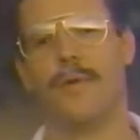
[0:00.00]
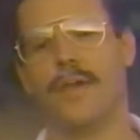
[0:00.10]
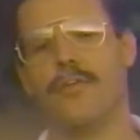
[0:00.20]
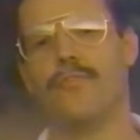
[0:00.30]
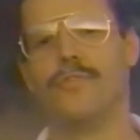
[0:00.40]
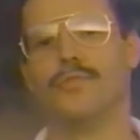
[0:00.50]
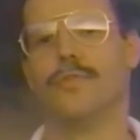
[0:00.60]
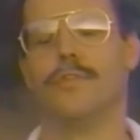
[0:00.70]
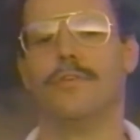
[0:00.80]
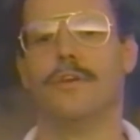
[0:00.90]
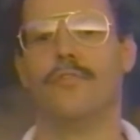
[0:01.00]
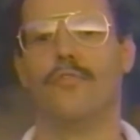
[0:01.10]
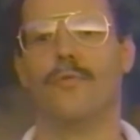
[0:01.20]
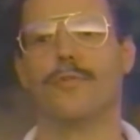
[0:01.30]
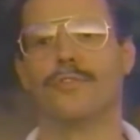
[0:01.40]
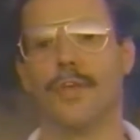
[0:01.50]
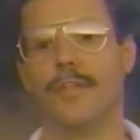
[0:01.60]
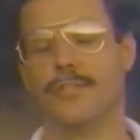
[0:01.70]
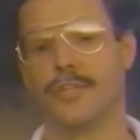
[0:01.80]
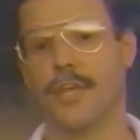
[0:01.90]
interviews with former
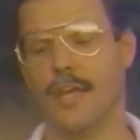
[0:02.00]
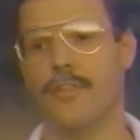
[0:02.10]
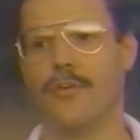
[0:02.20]
Satanists and their